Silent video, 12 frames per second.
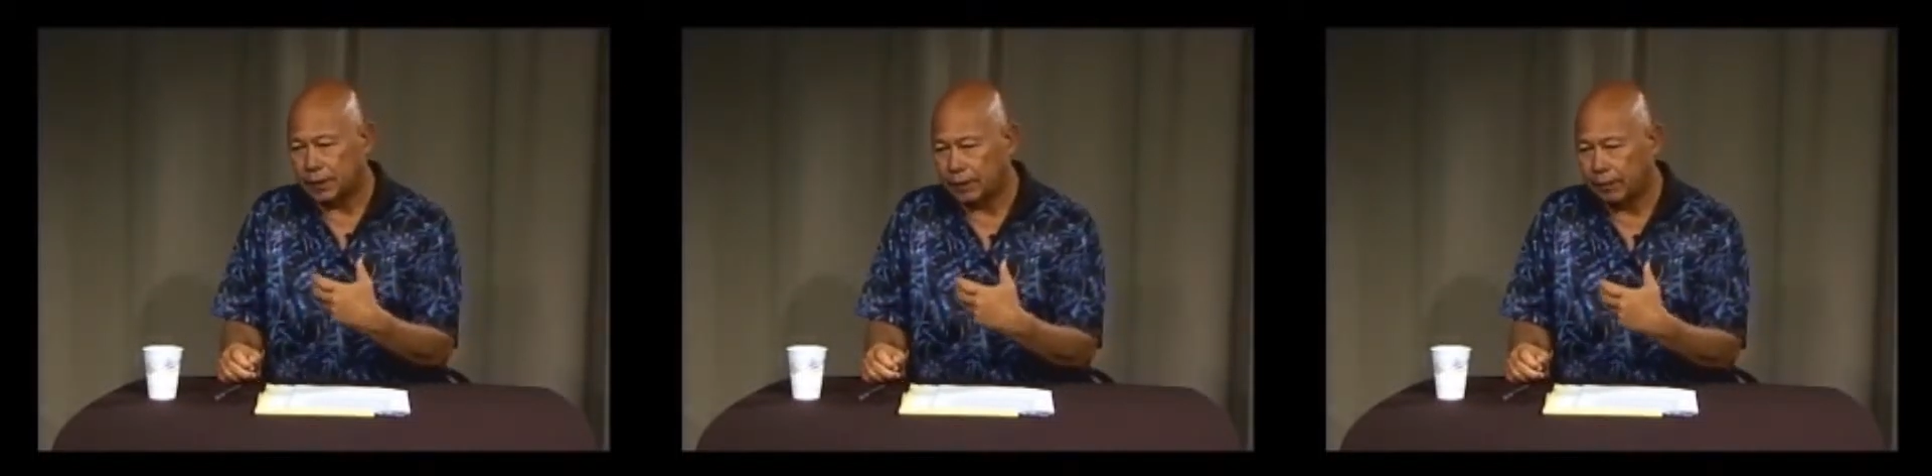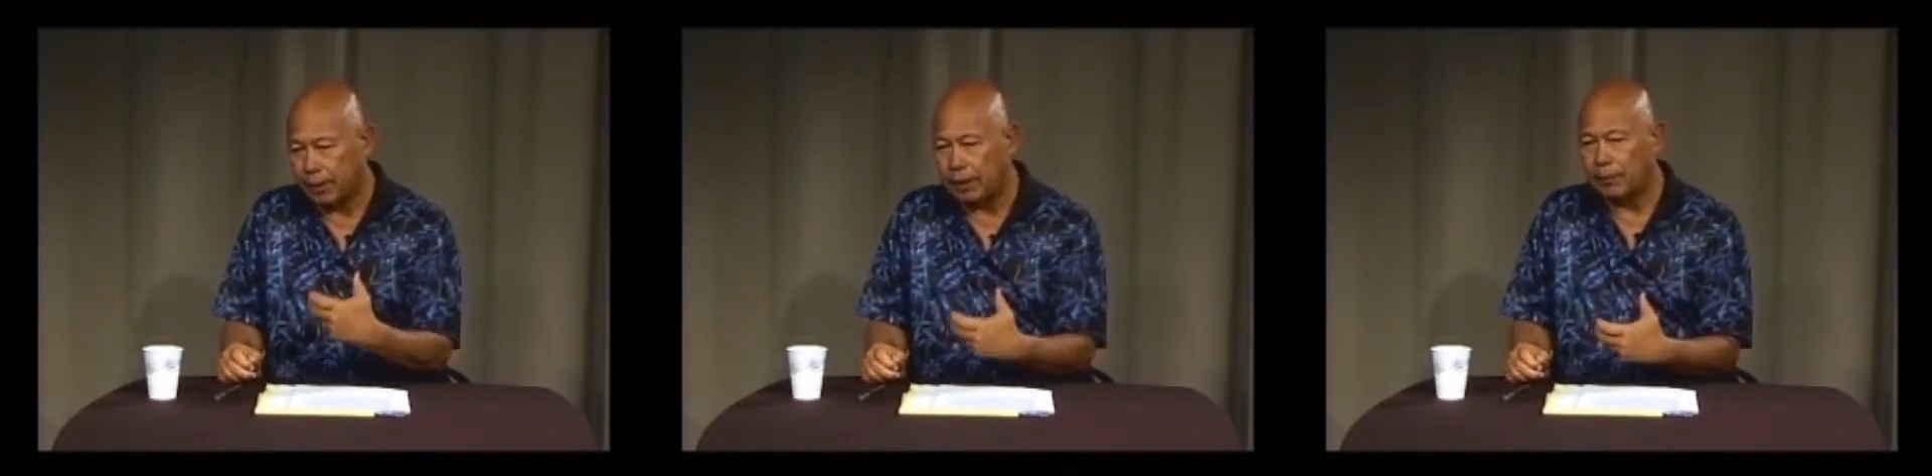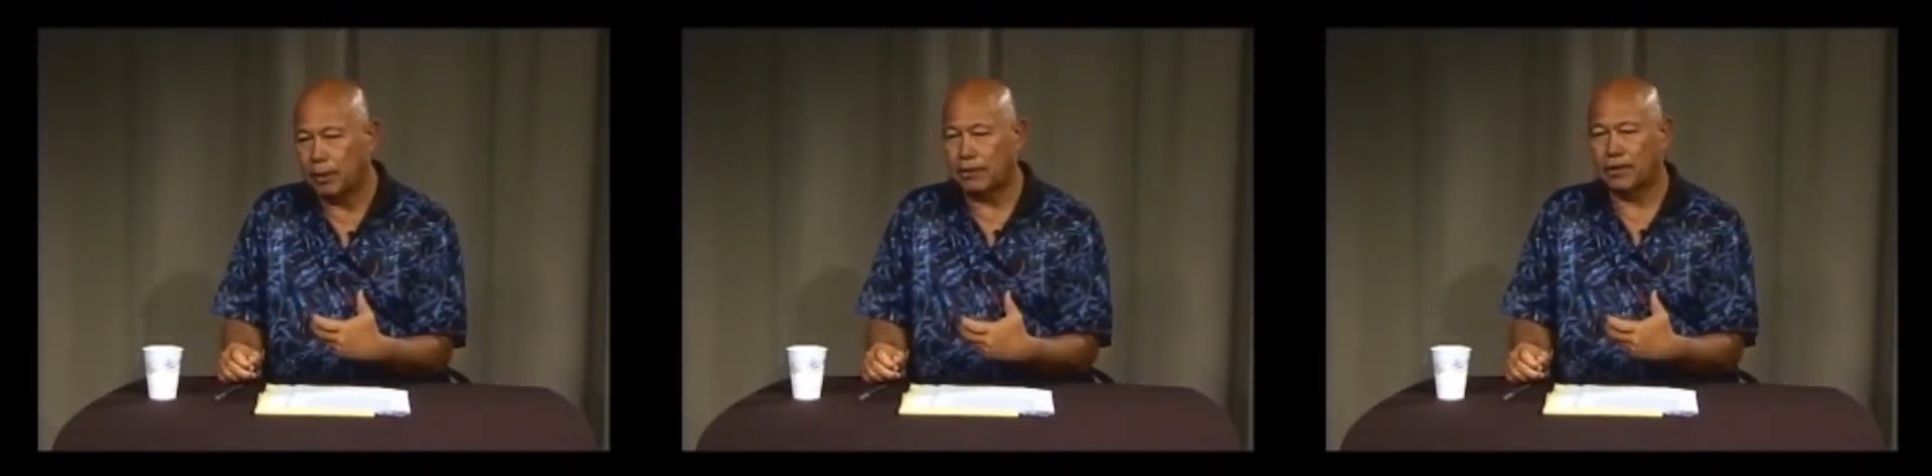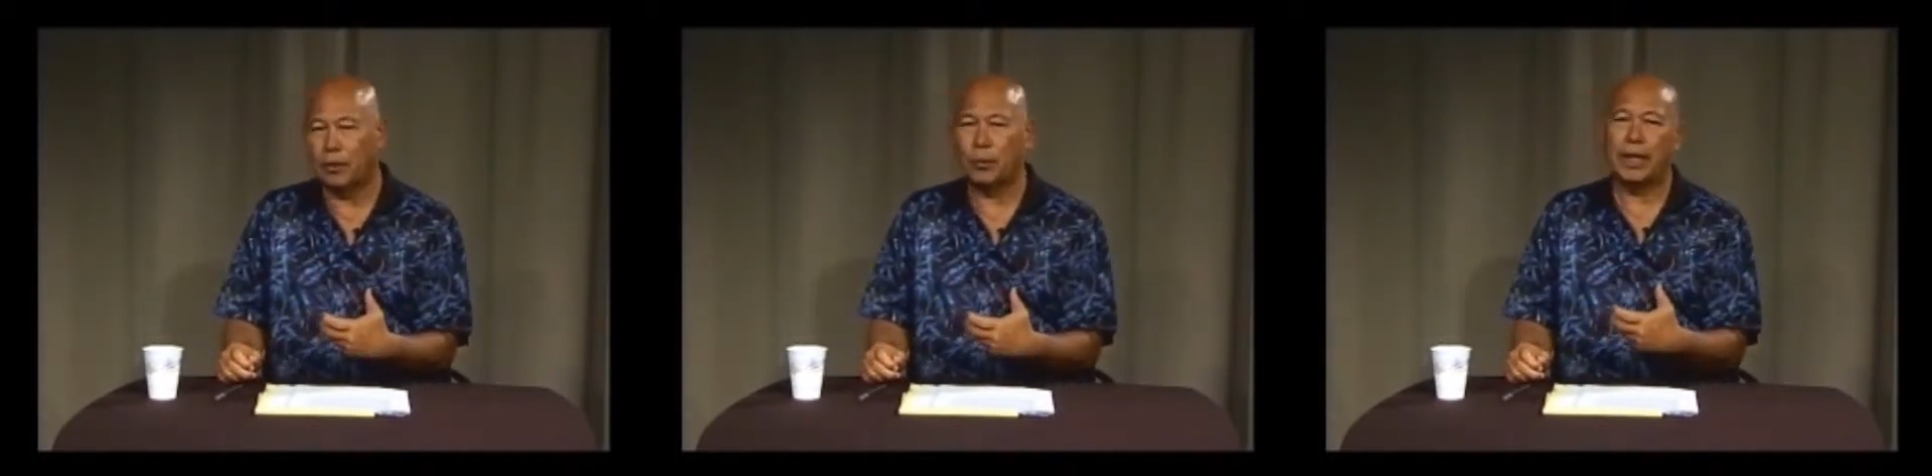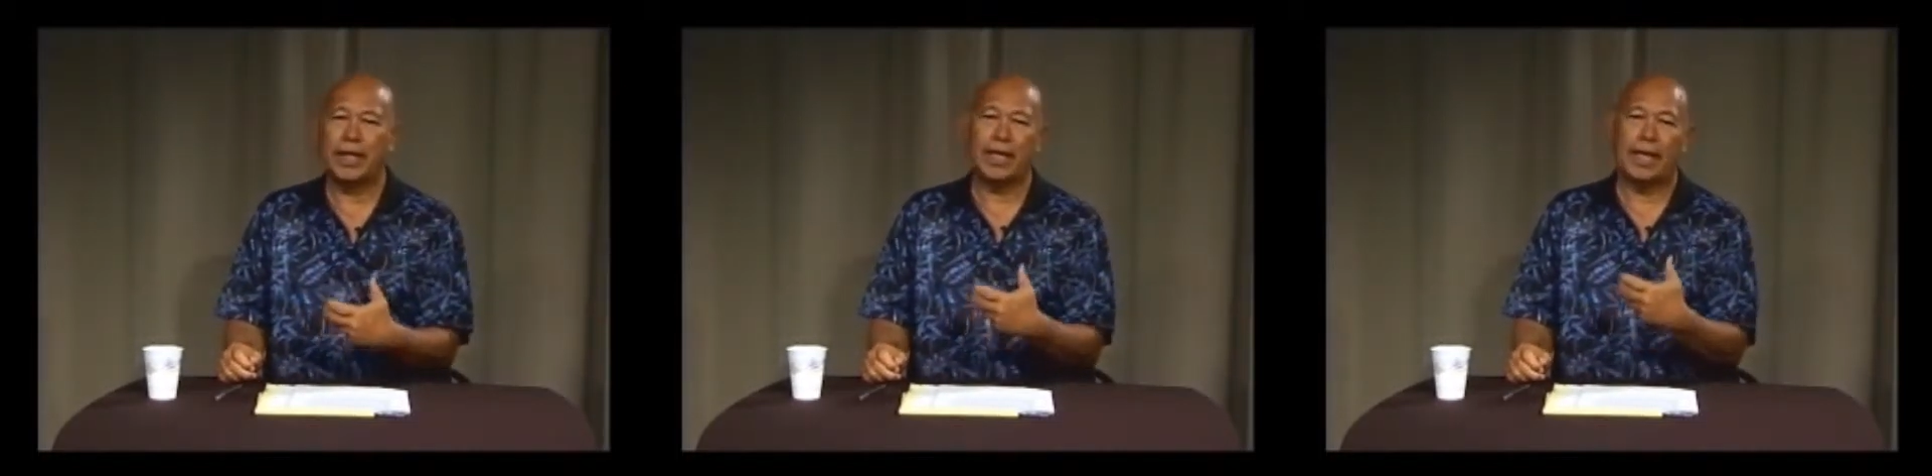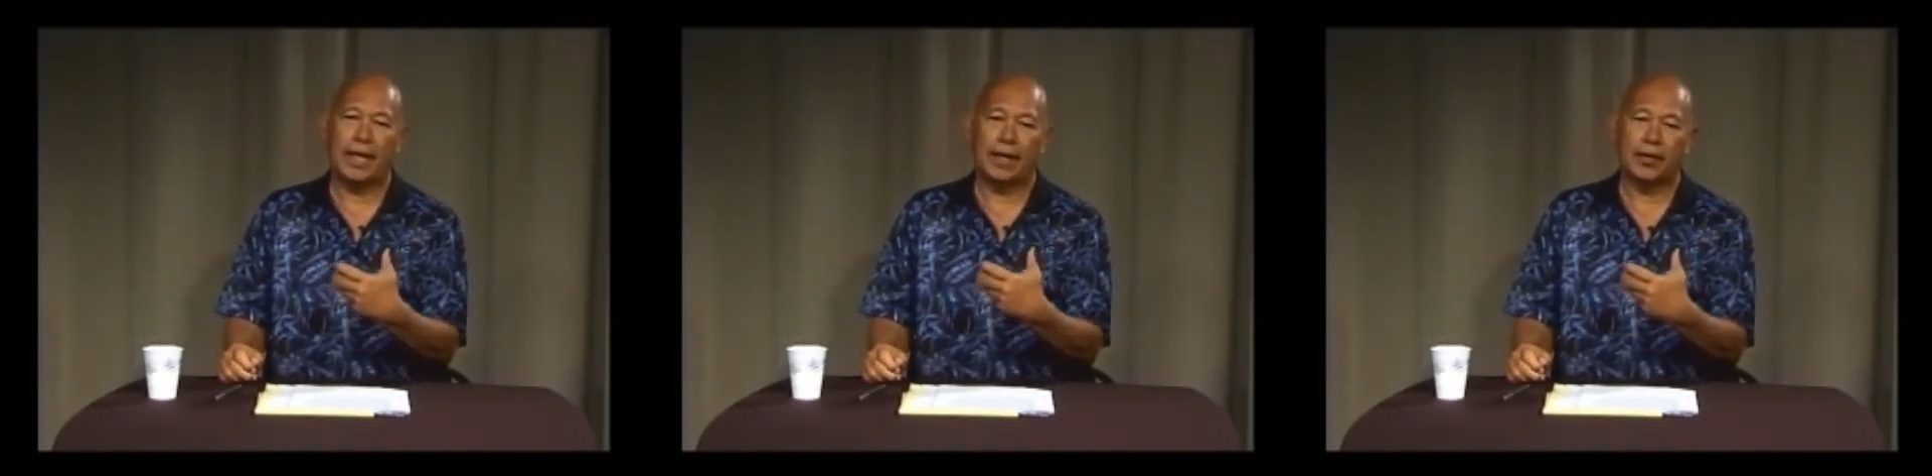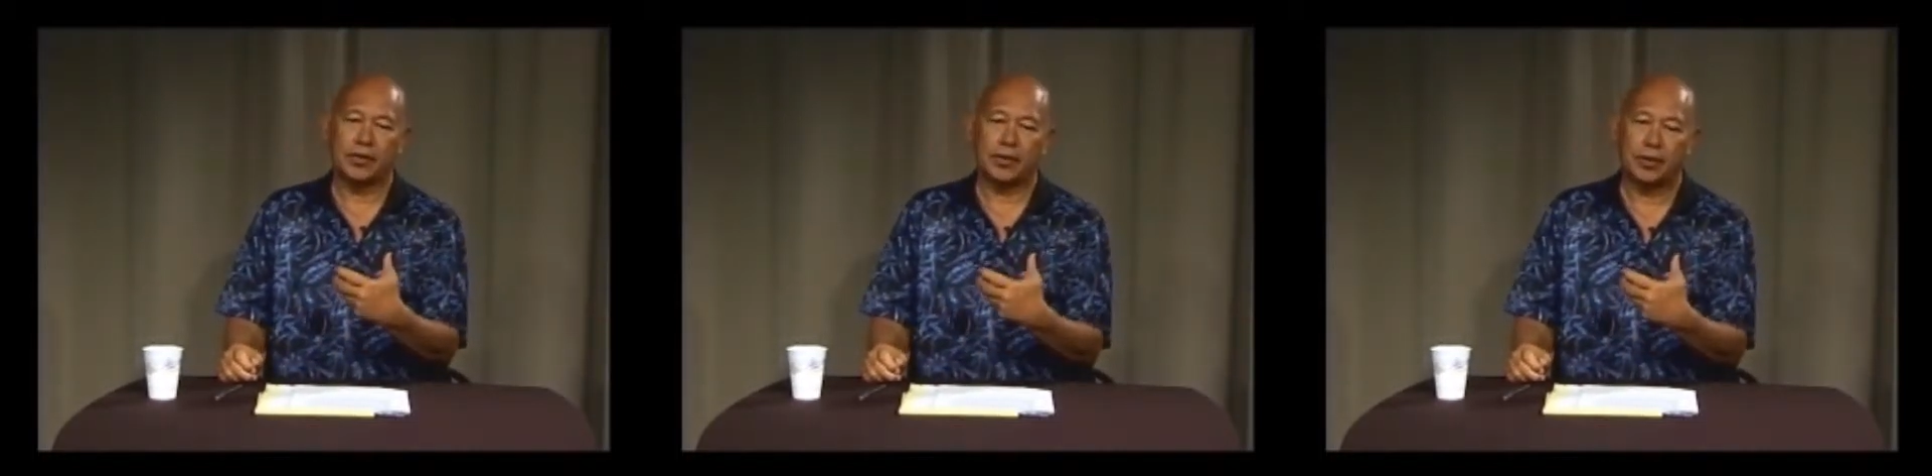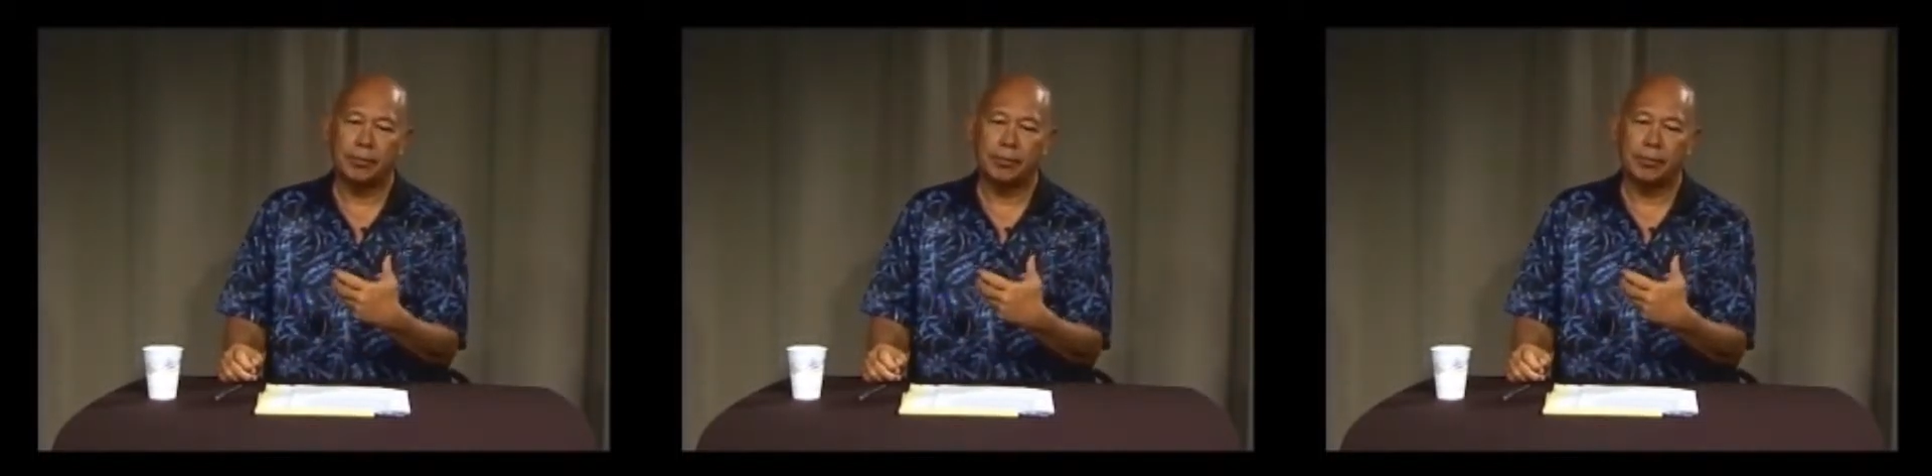people of Hawaii as